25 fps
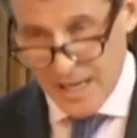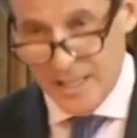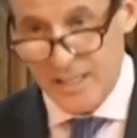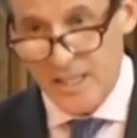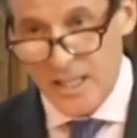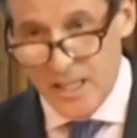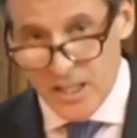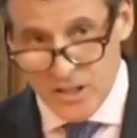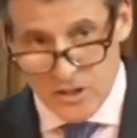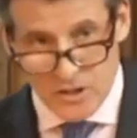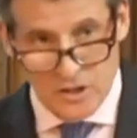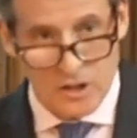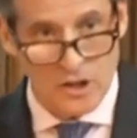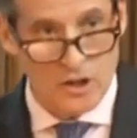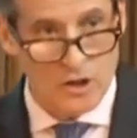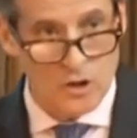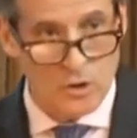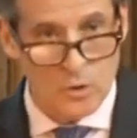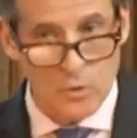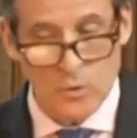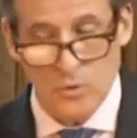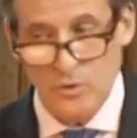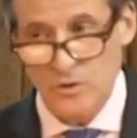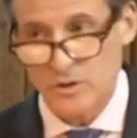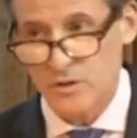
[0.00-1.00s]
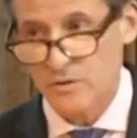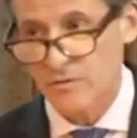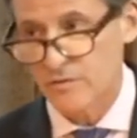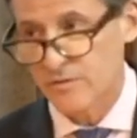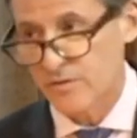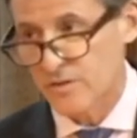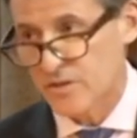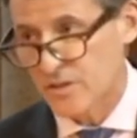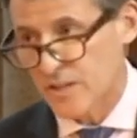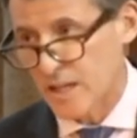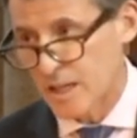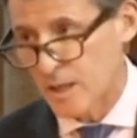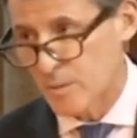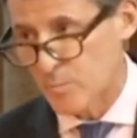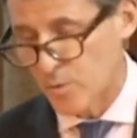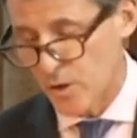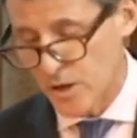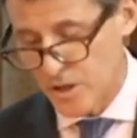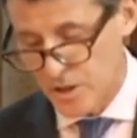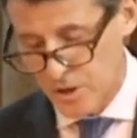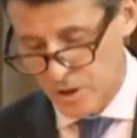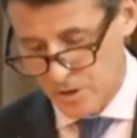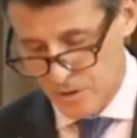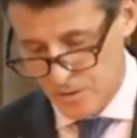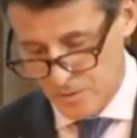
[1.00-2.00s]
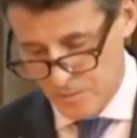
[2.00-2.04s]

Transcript: is a cause for celebration.